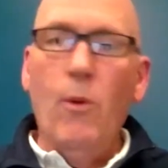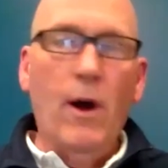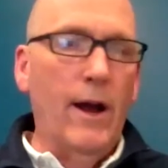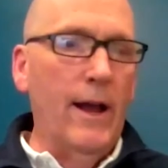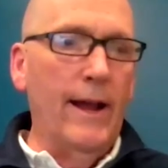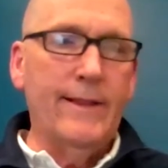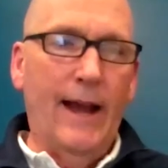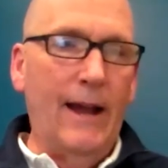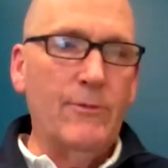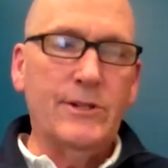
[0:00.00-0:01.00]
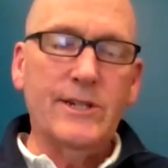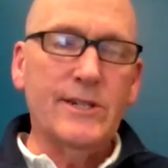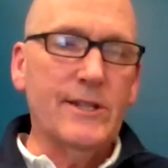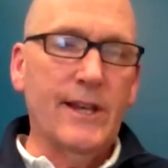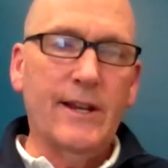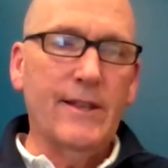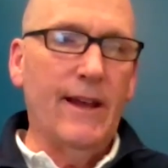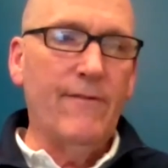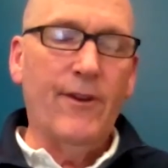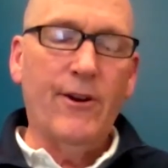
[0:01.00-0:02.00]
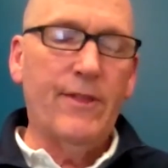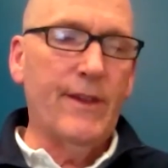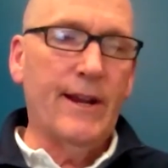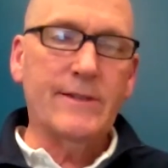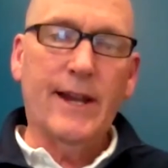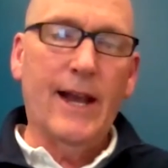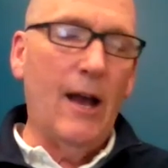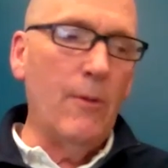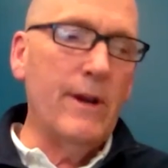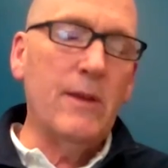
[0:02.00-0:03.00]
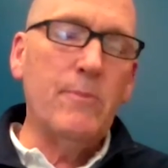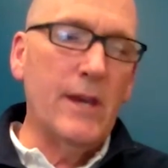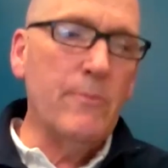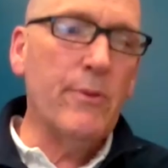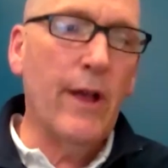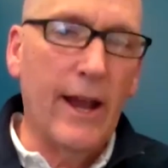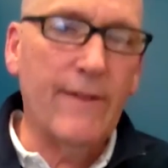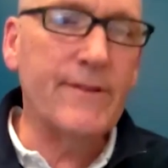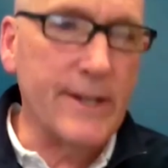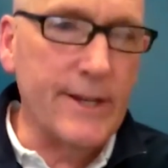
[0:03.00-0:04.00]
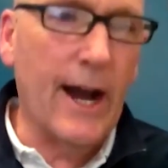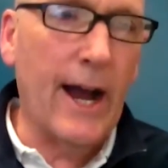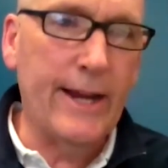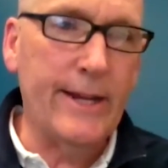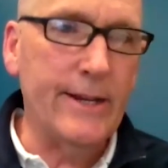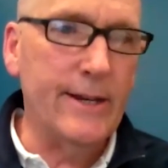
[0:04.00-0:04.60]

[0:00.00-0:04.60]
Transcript: Well, I was just thinking that very thing. It's like, how many people have to die?